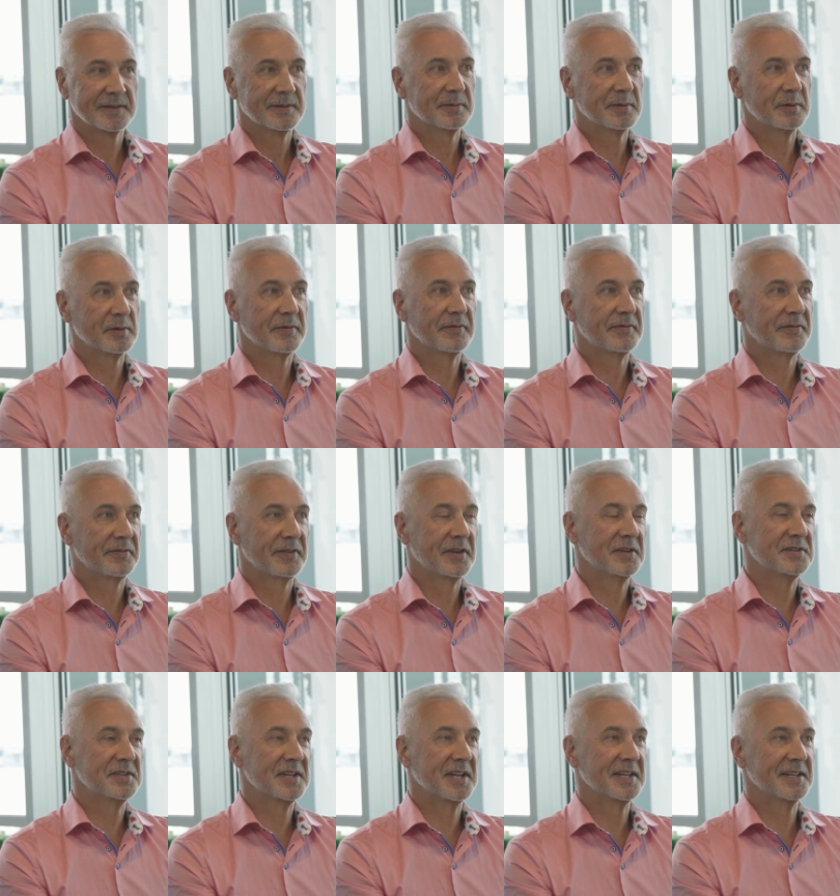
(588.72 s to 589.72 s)
we were
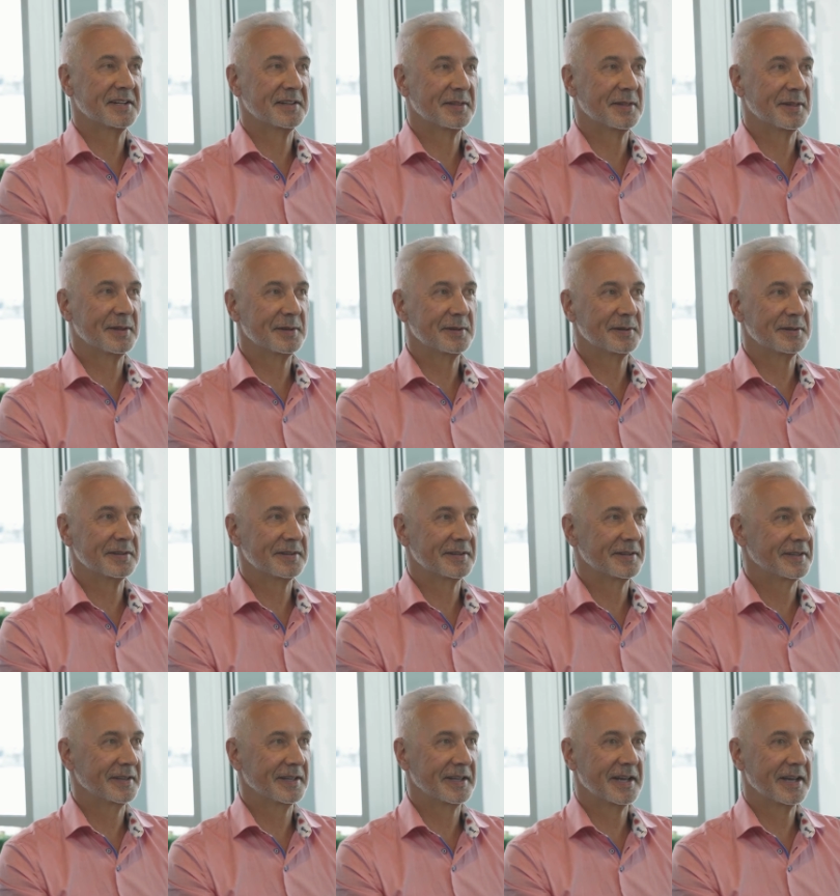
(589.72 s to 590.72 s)
first, second, and third.
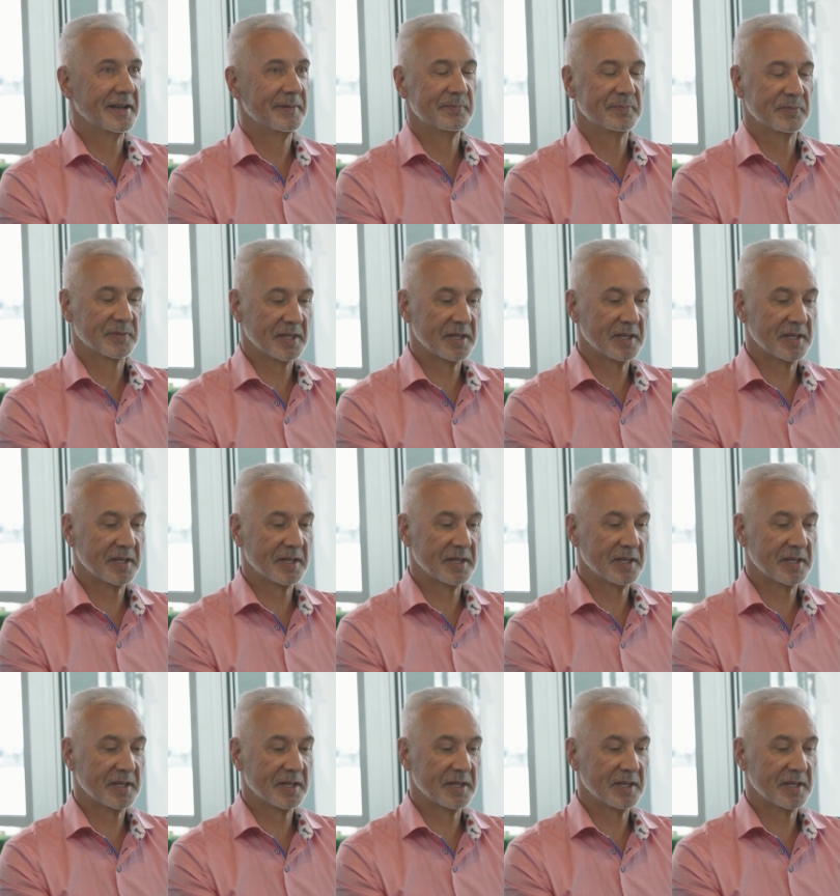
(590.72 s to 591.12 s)
Um, really?